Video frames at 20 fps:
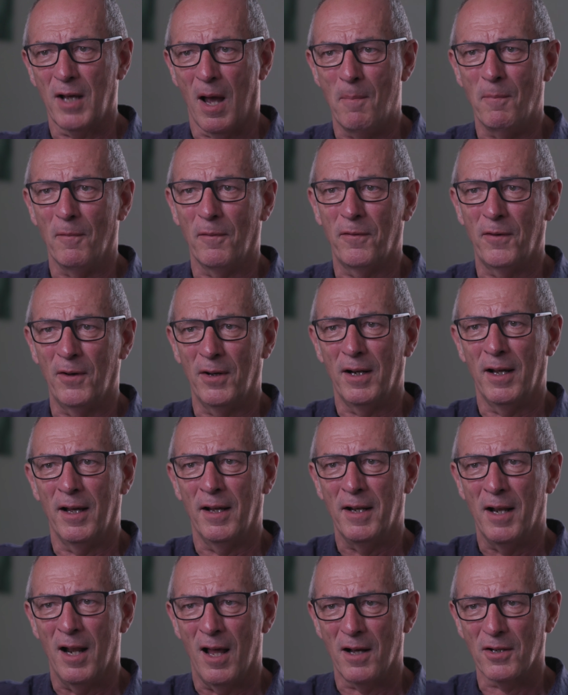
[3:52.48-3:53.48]
comfort
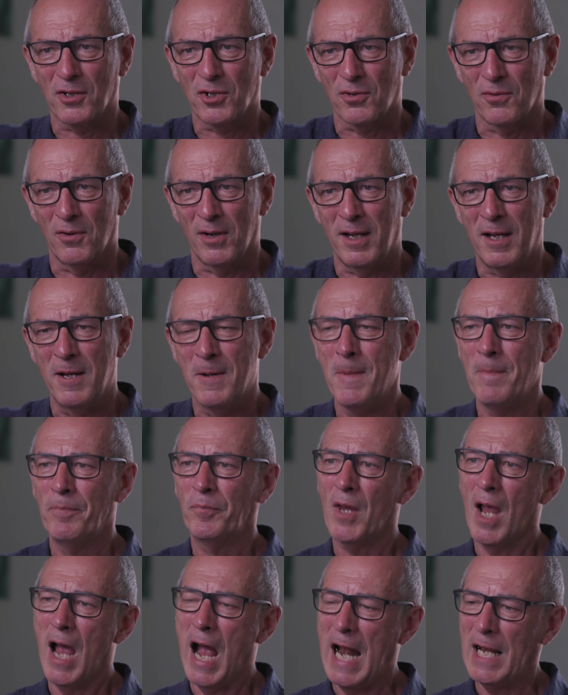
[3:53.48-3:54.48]
and luxury.
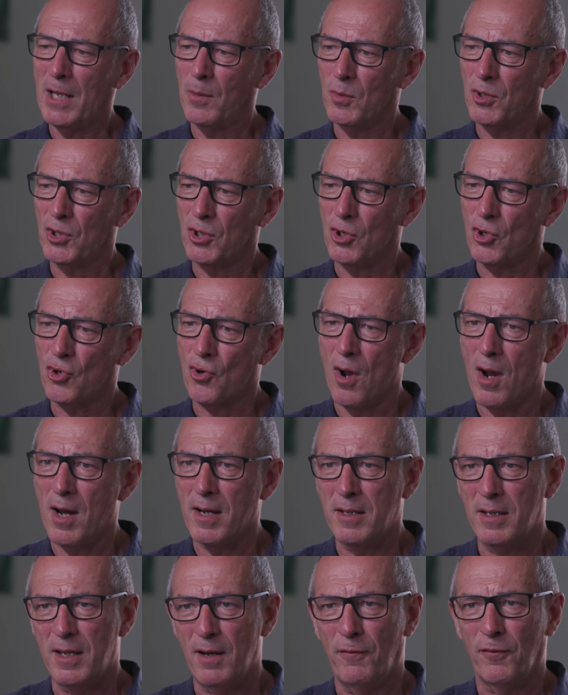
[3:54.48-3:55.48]
And it was to try
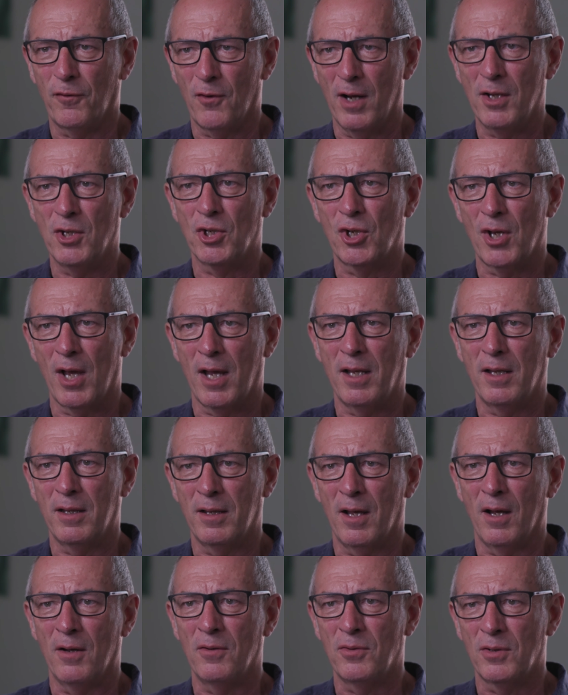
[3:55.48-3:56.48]
and differentiate
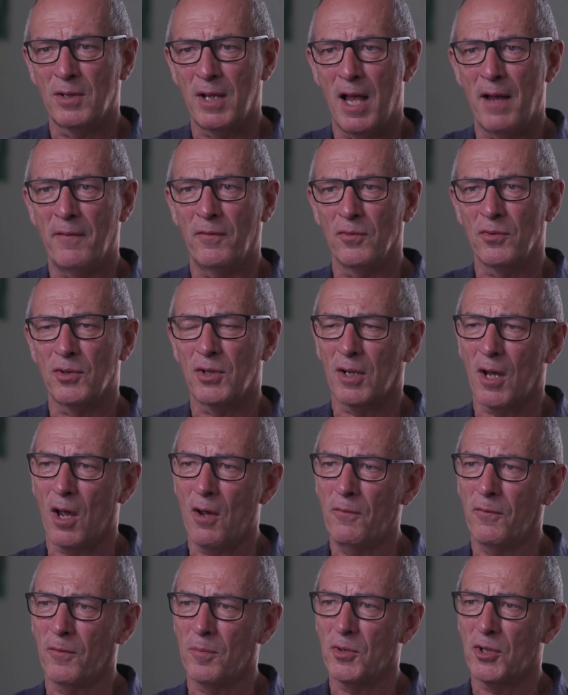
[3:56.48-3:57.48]
those levels to
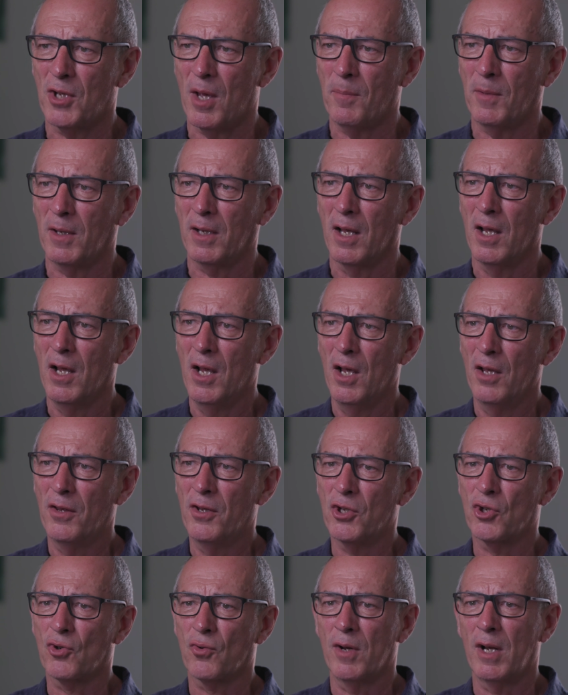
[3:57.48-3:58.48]
go from something
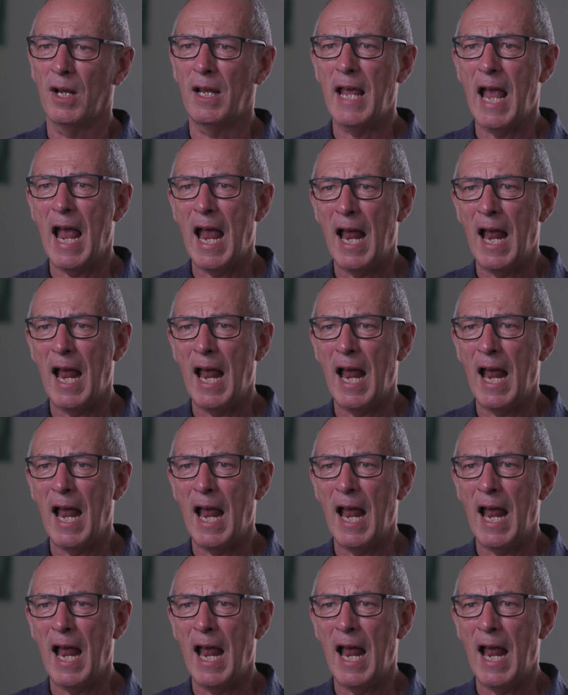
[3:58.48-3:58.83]
that's really